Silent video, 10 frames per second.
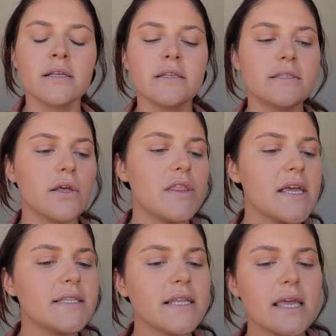So
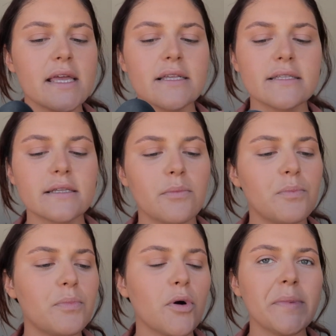this is
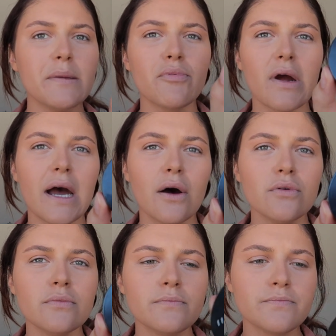Bobbi
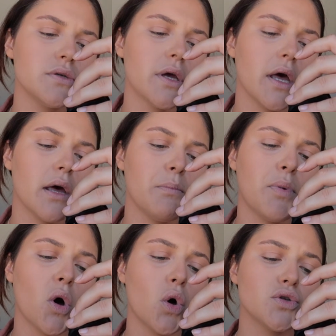Brown
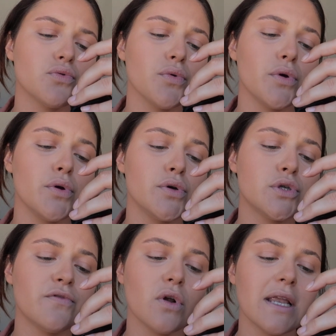Pot Rouge
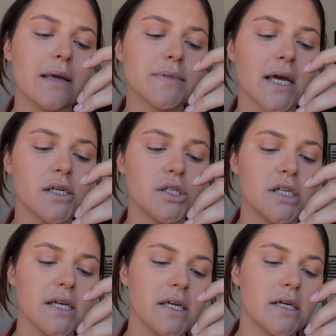for lips and
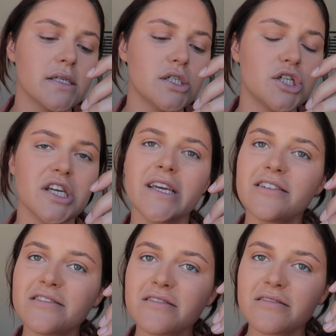
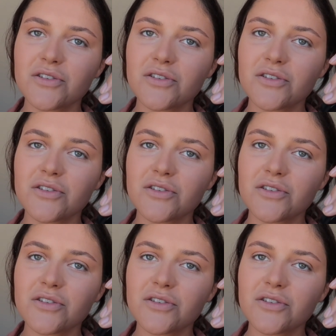cheeks,